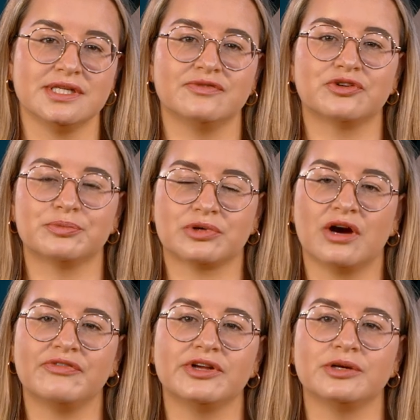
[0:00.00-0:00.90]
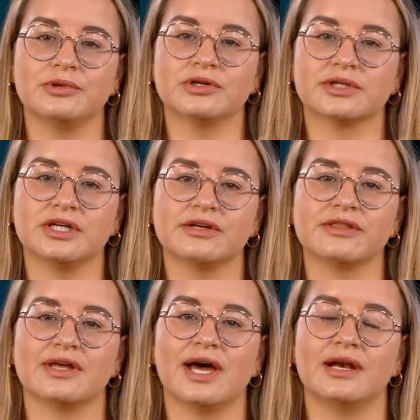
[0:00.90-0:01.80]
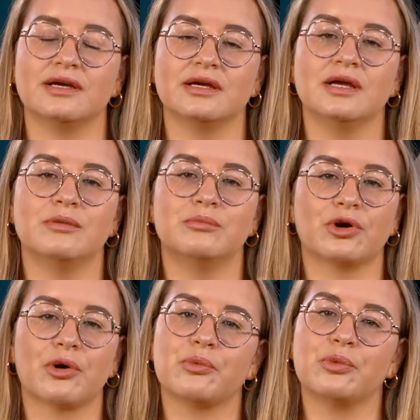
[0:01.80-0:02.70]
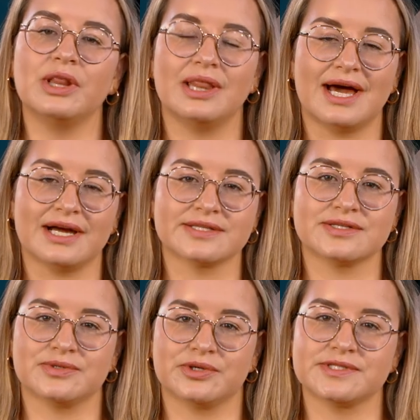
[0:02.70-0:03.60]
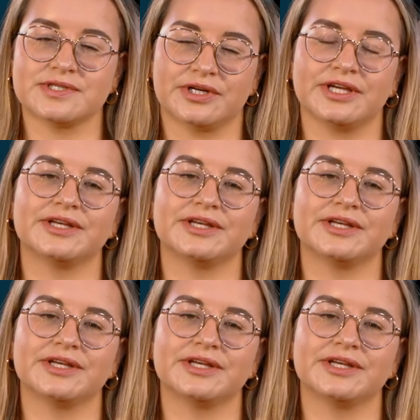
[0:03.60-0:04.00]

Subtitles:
for profitable growth at a more relaxed ROAS target.